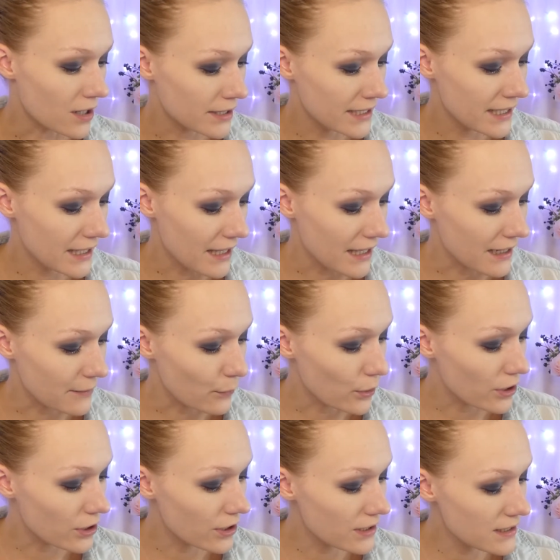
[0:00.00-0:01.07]
on it,
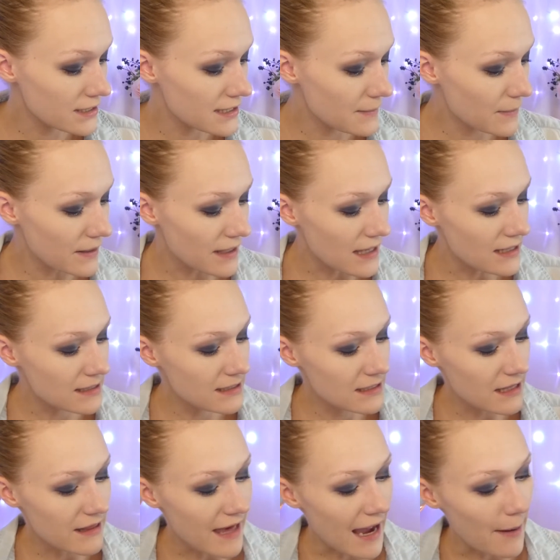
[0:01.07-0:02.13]
and we're gonna dip
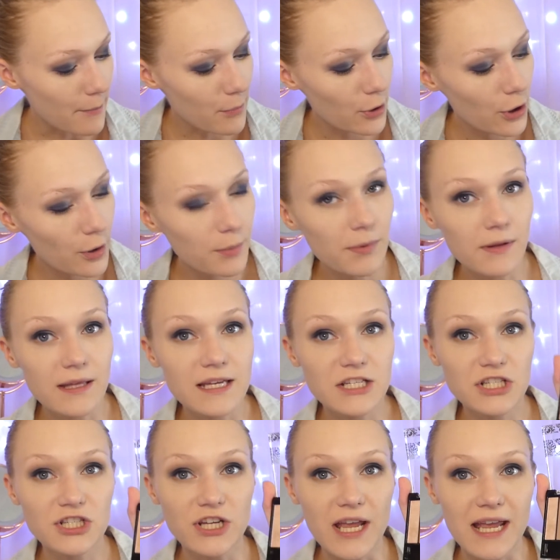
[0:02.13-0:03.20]
into that
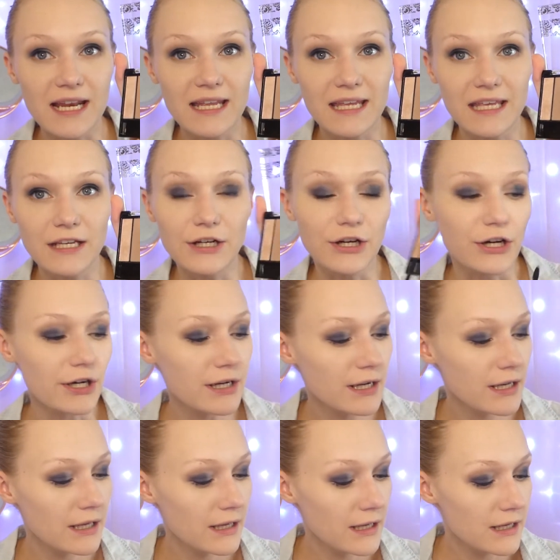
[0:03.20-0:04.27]
purpley shade
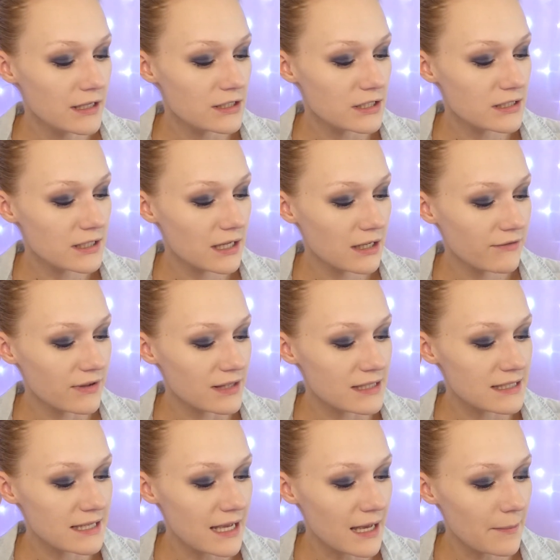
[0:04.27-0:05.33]
here, just kind of
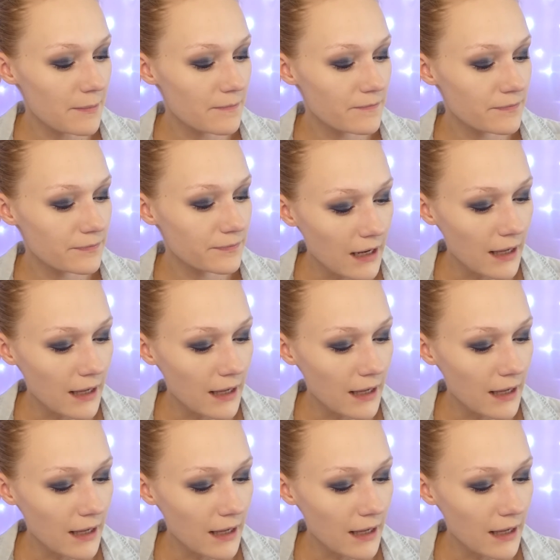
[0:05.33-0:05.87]
on the tip.